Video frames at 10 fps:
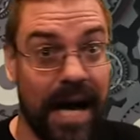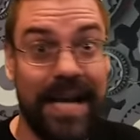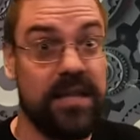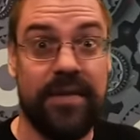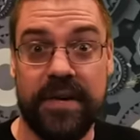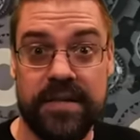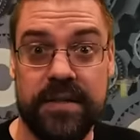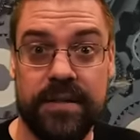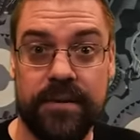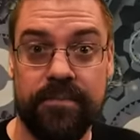I love it.
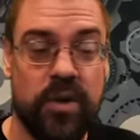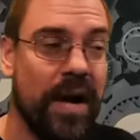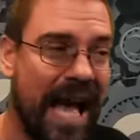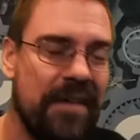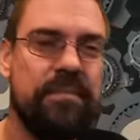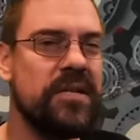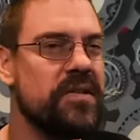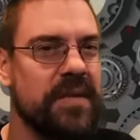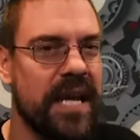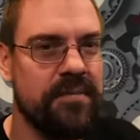There have been
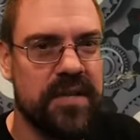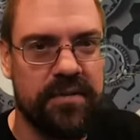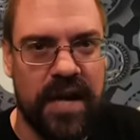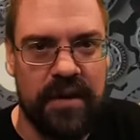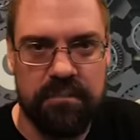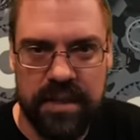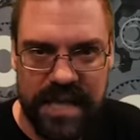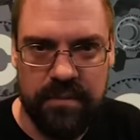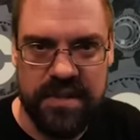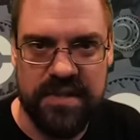some games that have kind of
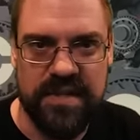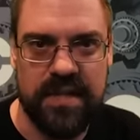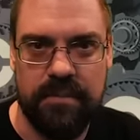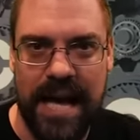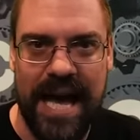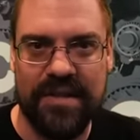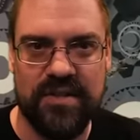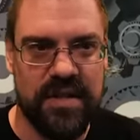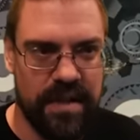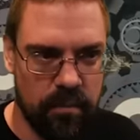played with this in the
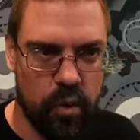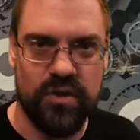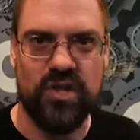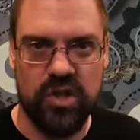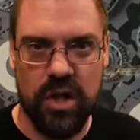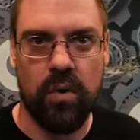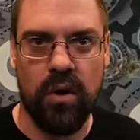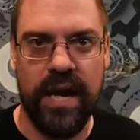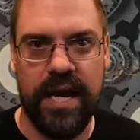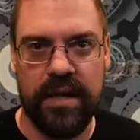past, a more
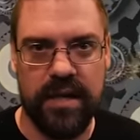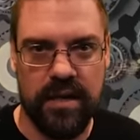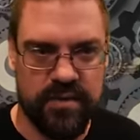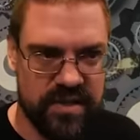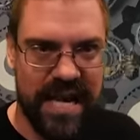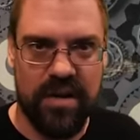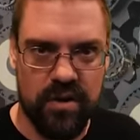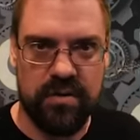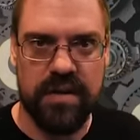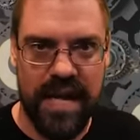slower,
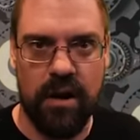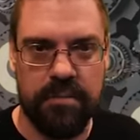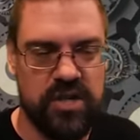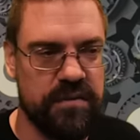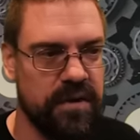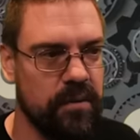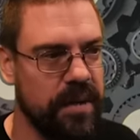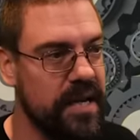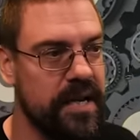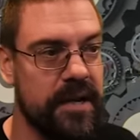standard ARPG feel,
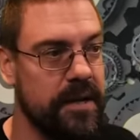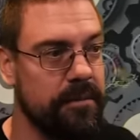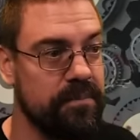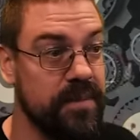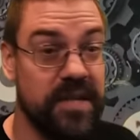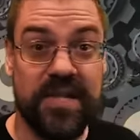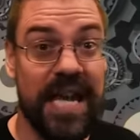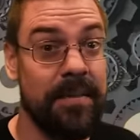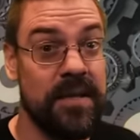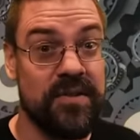but this
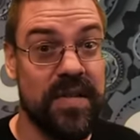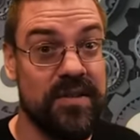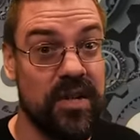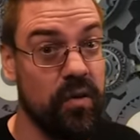game is a